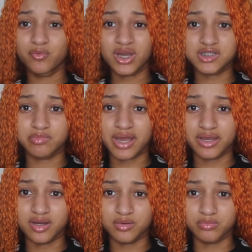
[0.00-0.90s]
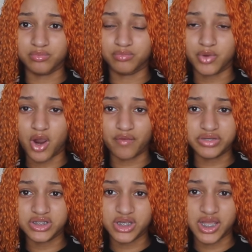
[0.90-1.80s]
you watch my
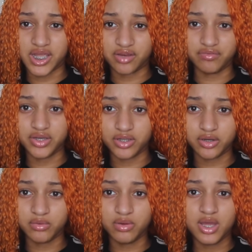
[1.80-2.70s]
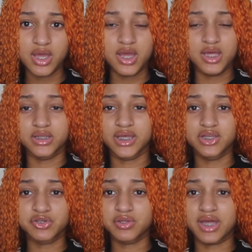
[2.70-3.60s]
orange hair video, the
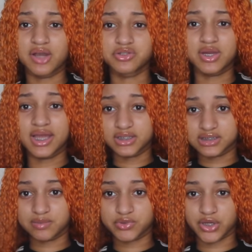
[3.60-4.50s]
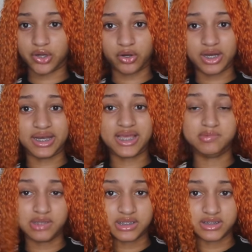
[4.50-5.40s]
intro and the outro, I had the same shirt on.
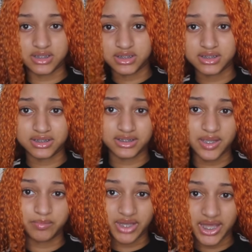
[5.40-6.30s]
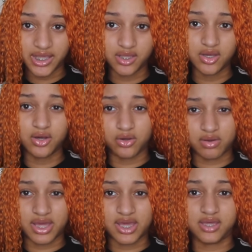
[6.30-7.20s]
That's because this is the same day,
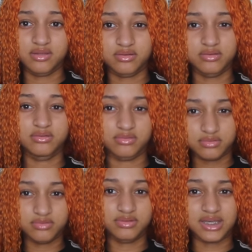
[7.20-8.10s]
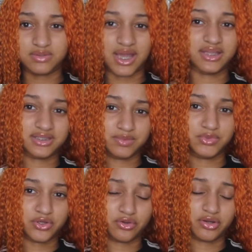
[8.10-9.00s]
okay? That's why I got the same
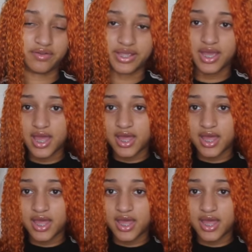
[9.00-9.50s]
shirt on, all right?